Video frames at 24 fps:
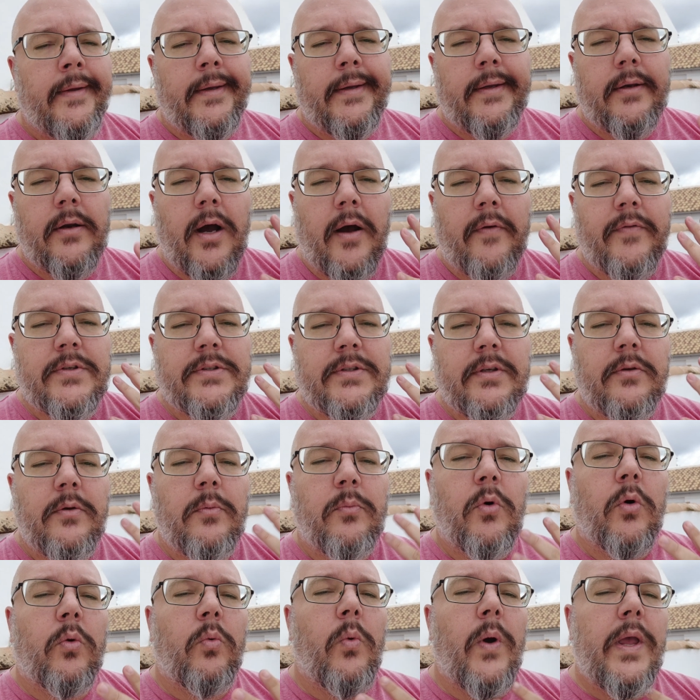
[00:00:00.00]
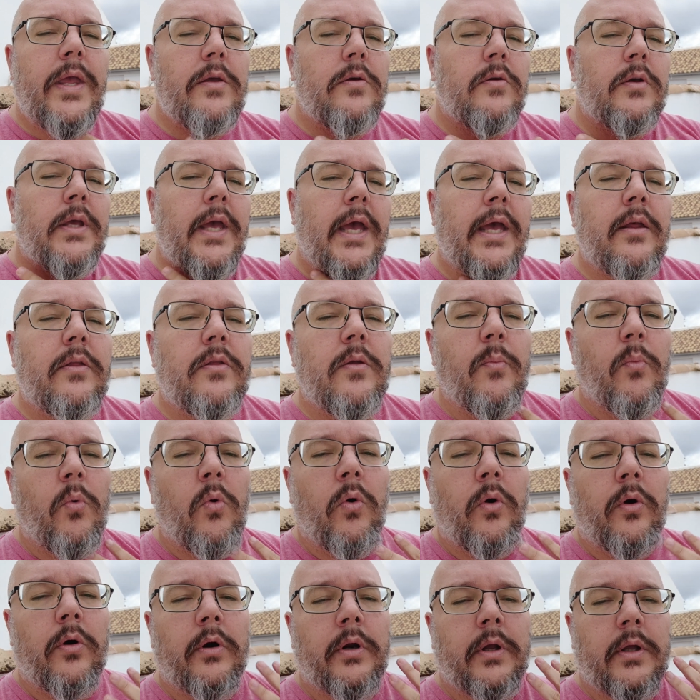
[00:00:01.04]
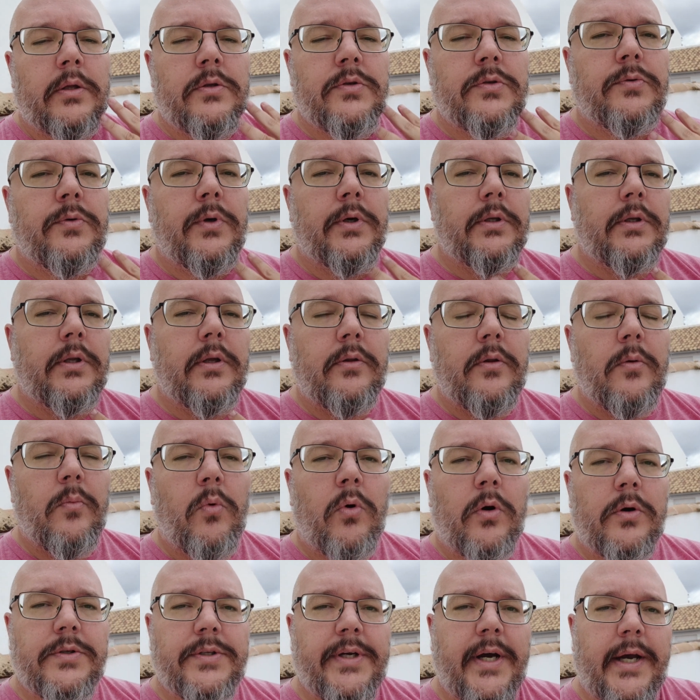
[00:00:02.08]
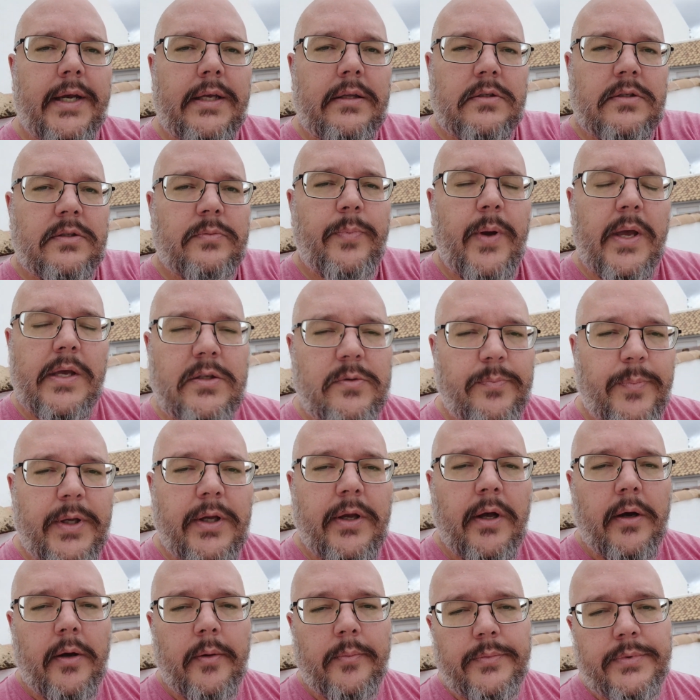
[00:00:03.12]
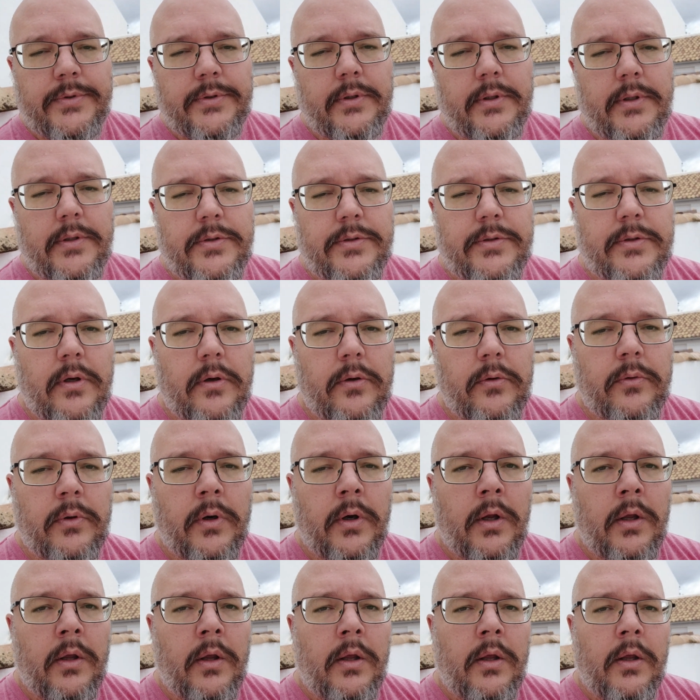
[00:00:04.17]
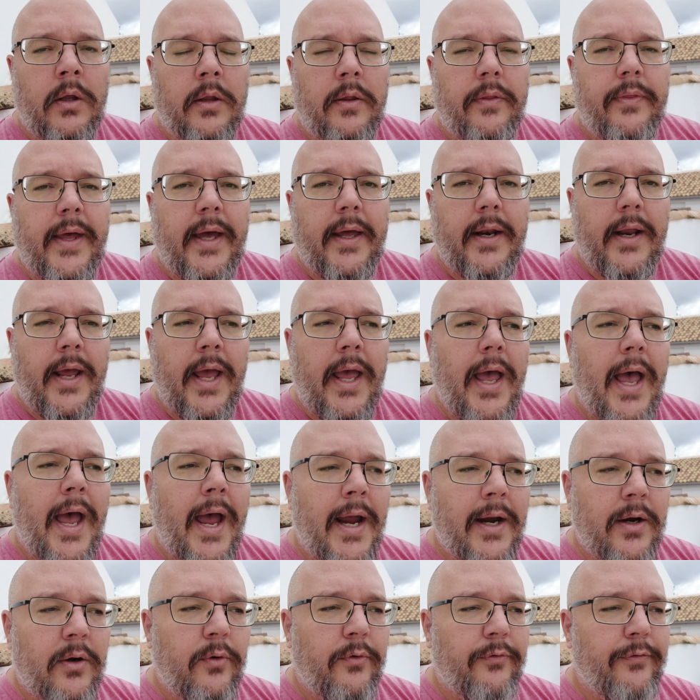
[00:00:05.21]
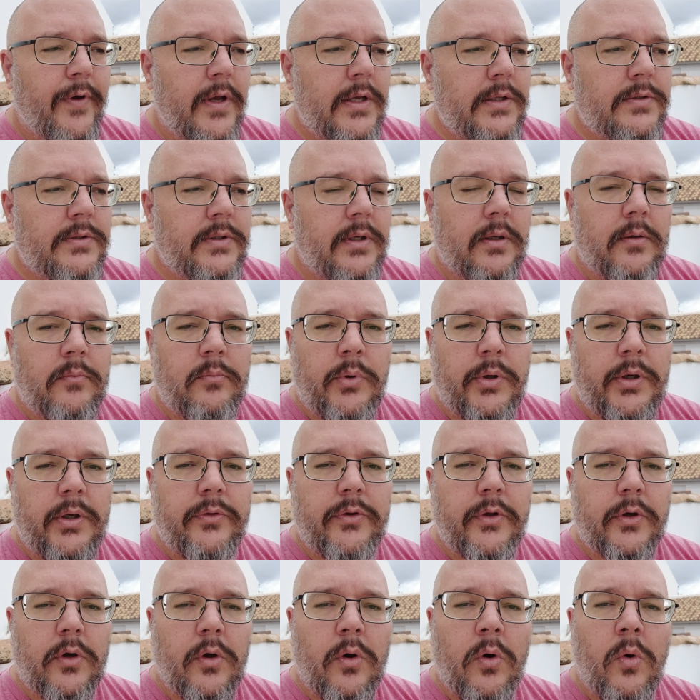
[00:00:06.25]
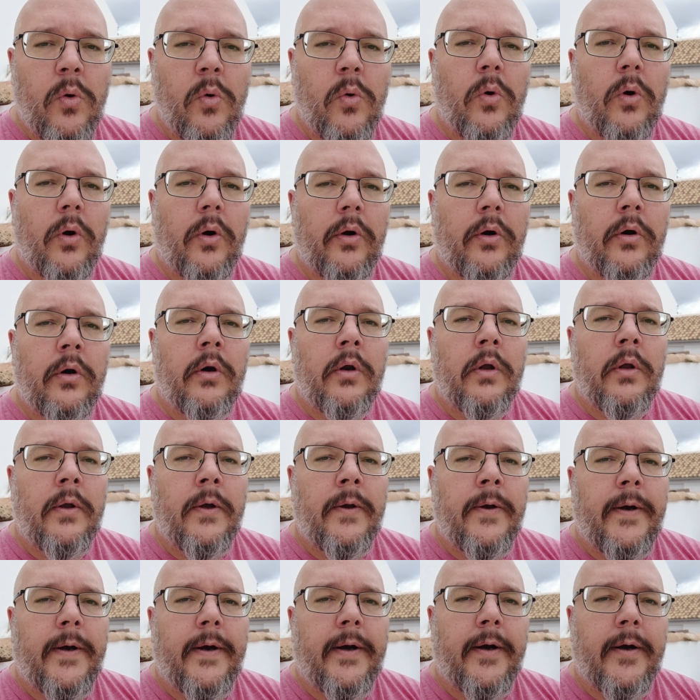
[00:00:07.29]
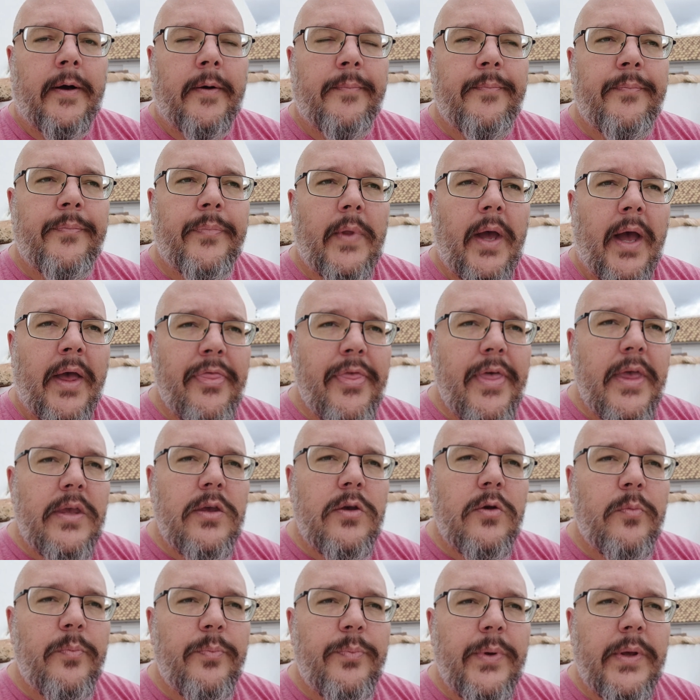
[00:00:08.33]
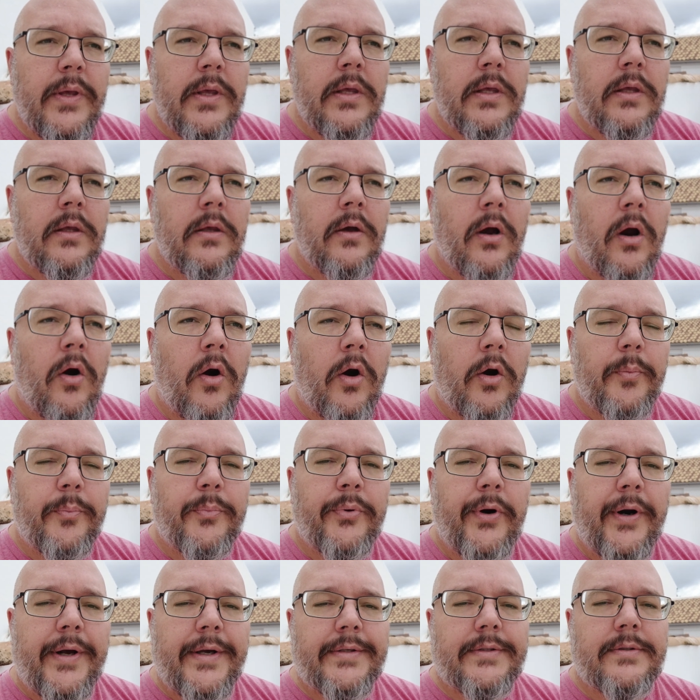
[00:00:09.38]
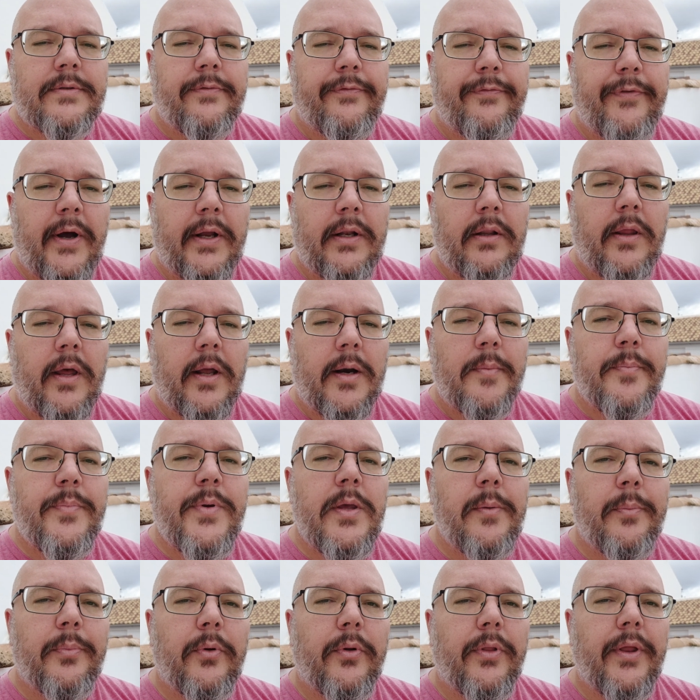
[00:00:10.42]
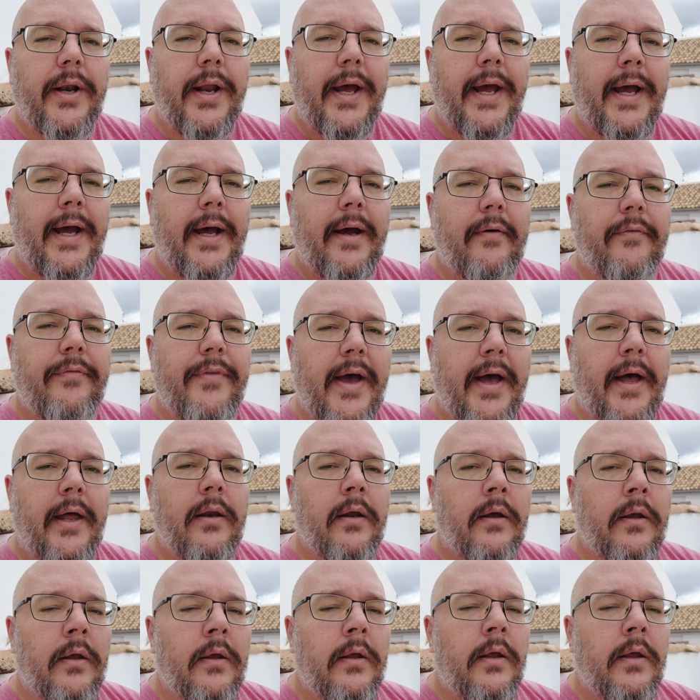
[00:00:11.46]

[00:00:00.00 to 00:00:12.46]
You know, obviously, the more weight you gain, the more constricted, the more tight space becomes, and so that aggravates it. But at the core, I think you'd be hard-pressed to find a lot of people that have that